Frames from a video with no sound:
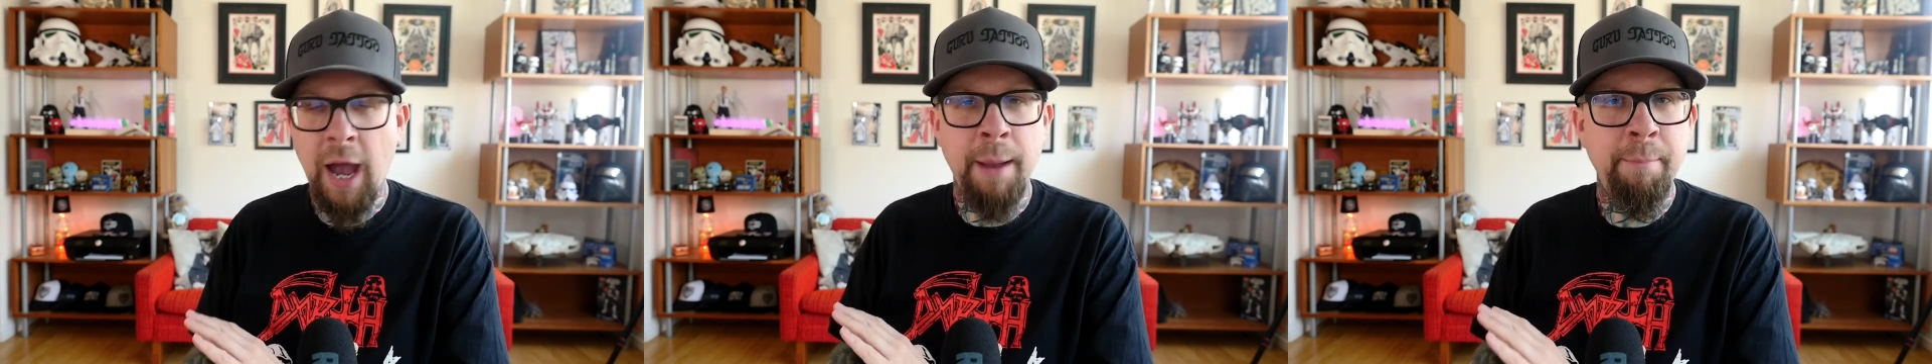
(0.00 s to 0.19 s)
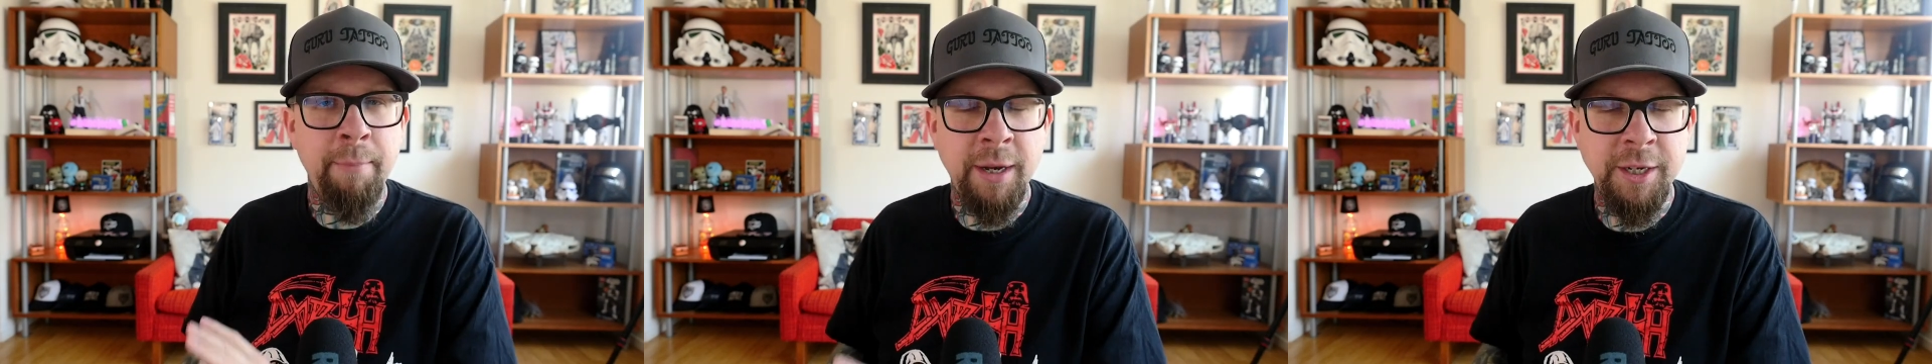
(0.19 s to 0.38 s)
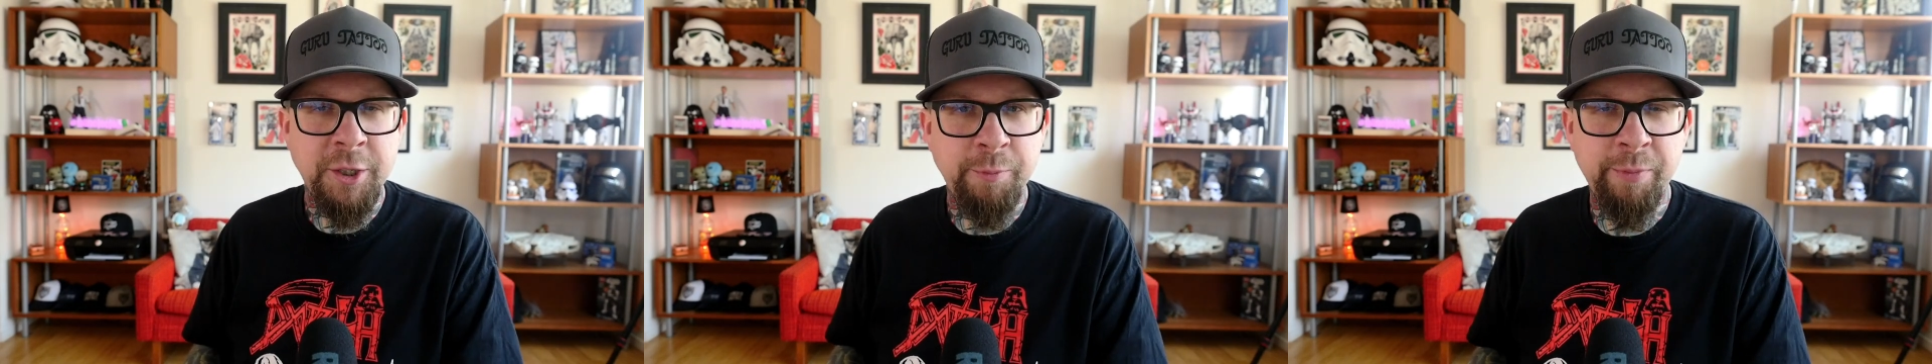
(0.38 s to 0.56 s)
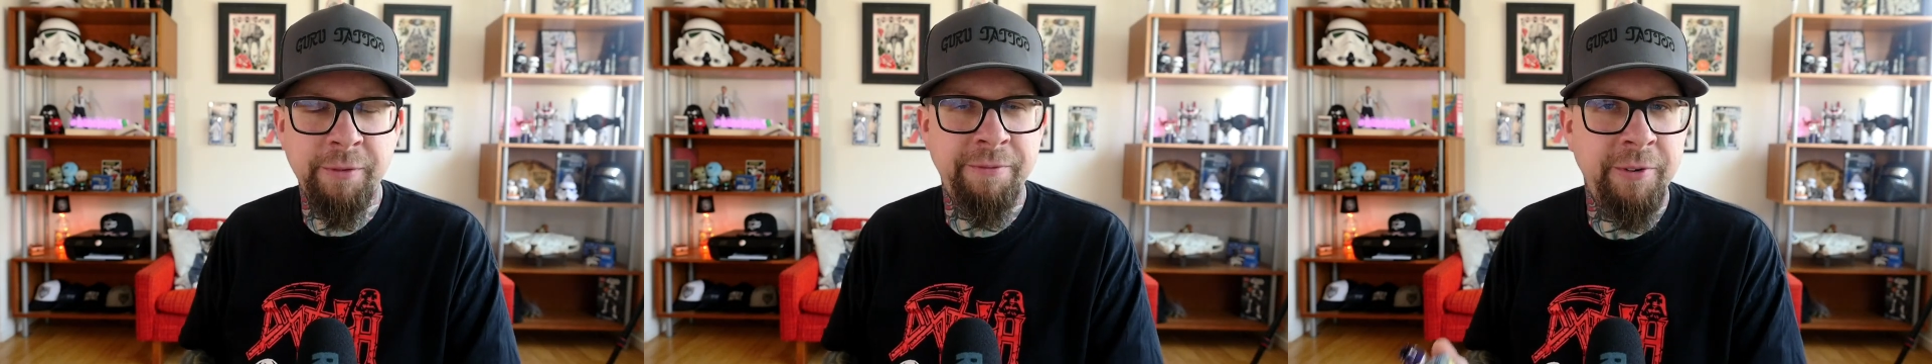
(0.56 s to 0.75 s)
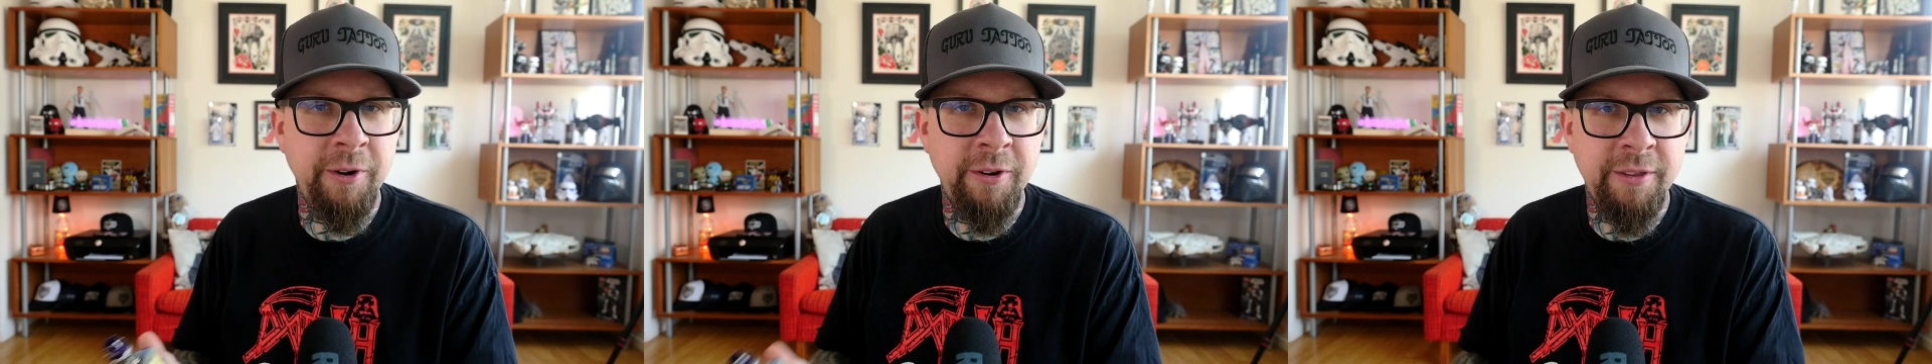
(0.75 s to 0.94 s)
I much
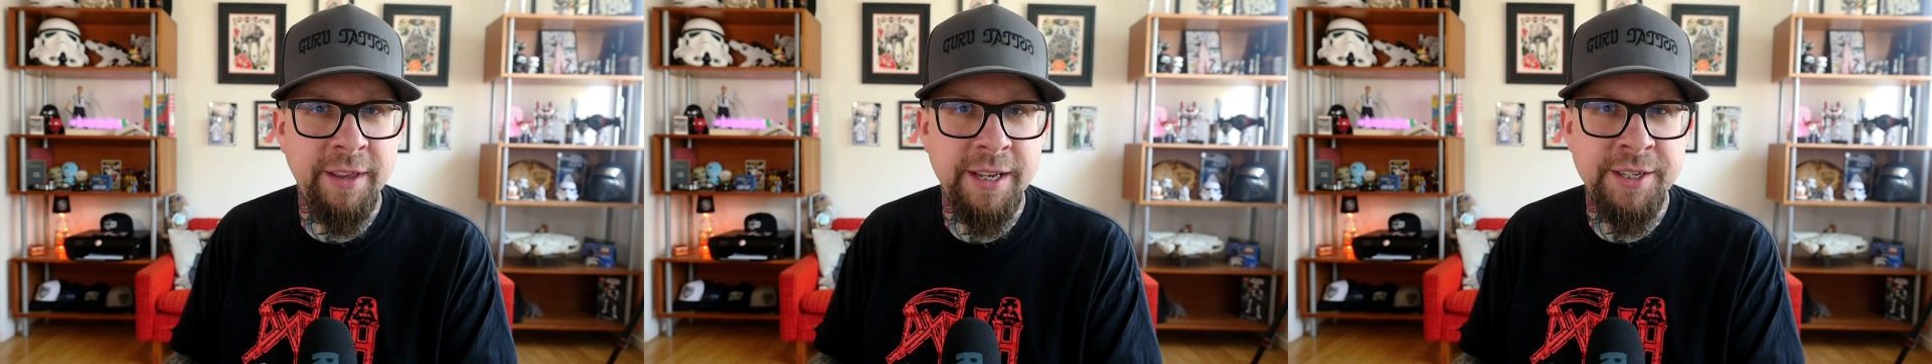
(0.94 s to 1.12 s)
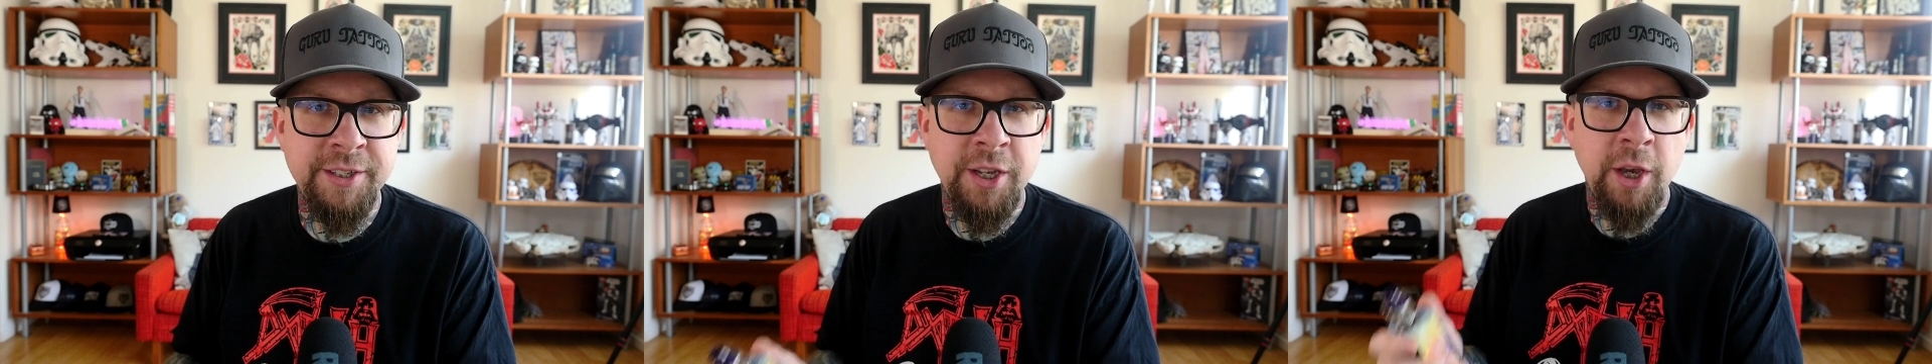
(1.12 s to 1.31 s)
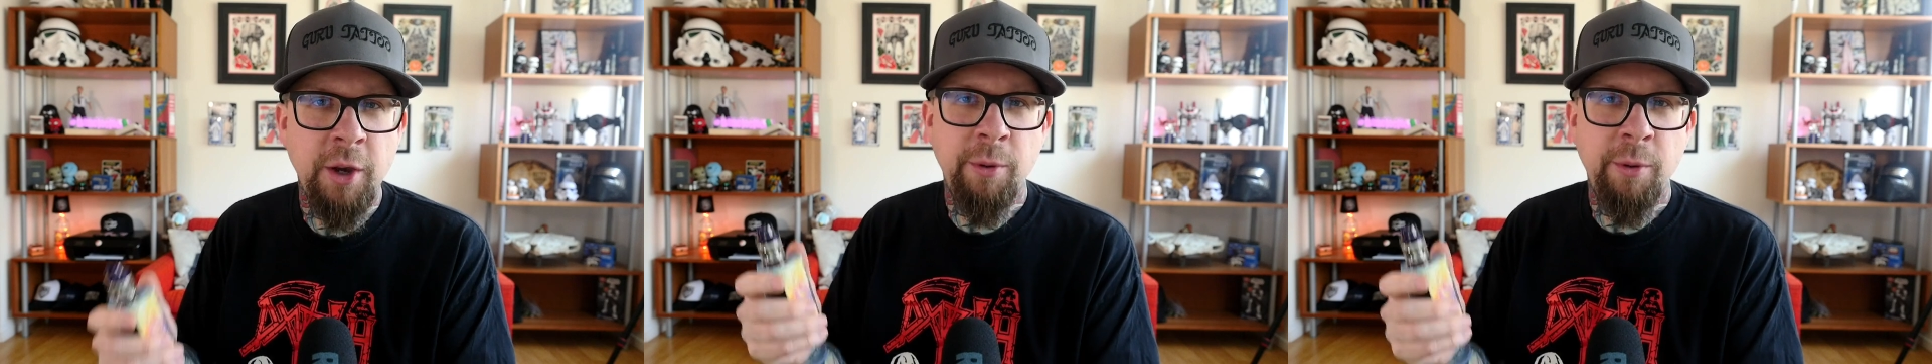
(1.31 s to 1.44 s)
prefer this